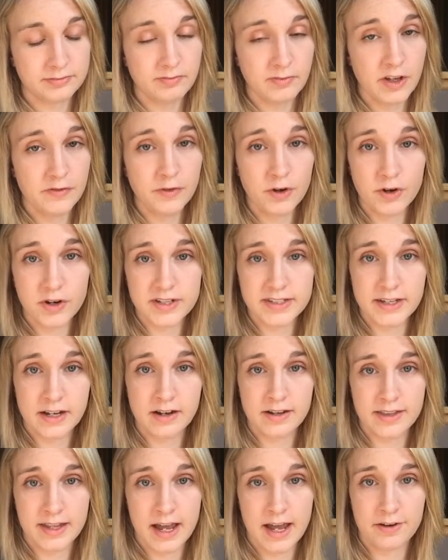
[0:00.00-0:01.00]
focusing
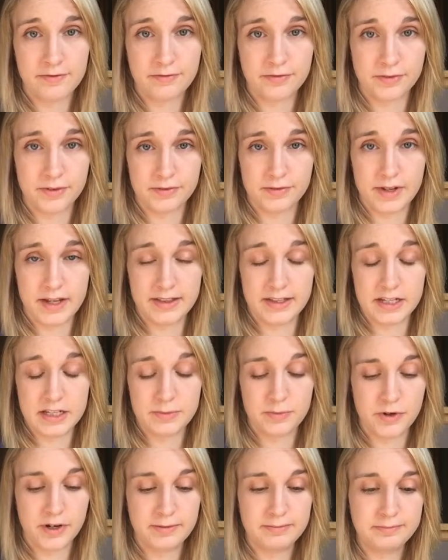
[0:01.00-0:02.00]
on that at this
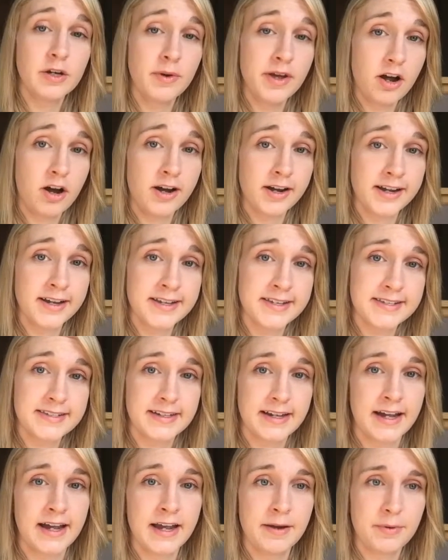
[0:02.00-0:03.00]
point. So in
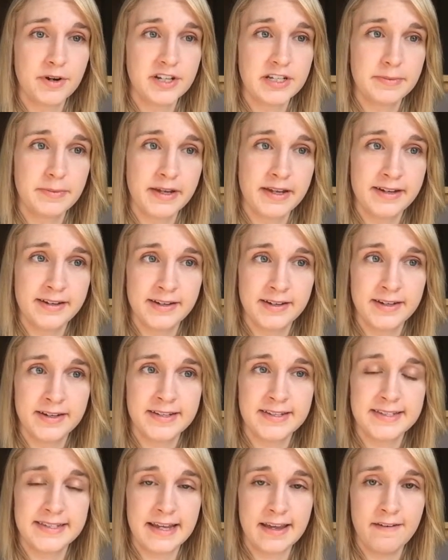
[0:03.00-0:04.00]
August, I participated
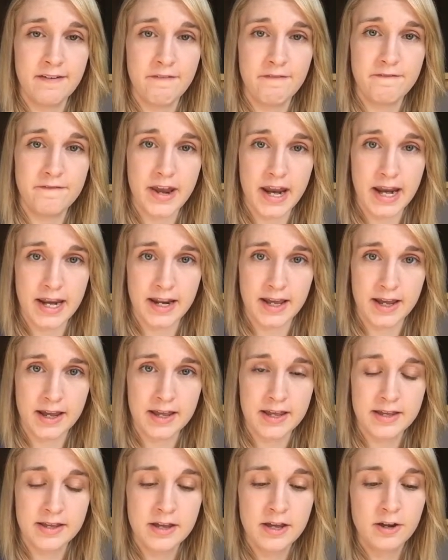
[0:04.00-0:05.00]
in Zen
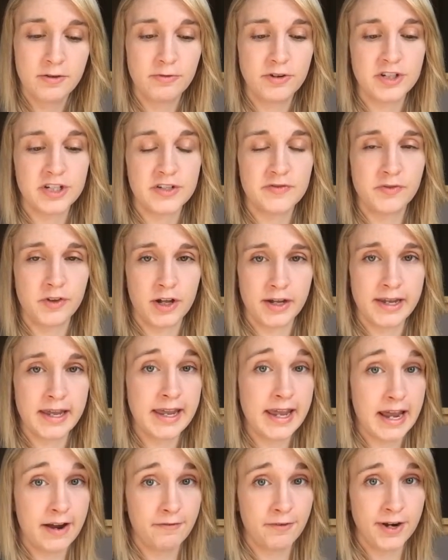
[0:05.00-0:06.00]
Veda, which is
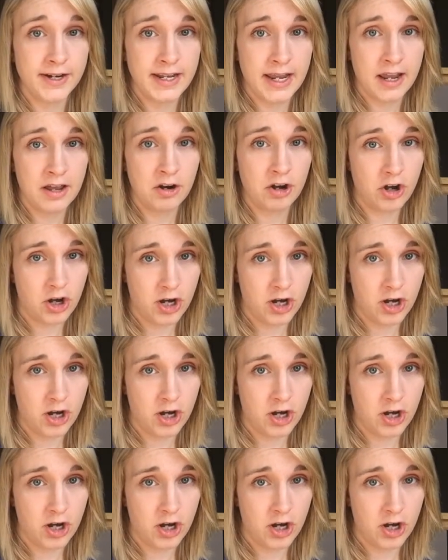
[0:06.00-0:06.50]
vlogging every day in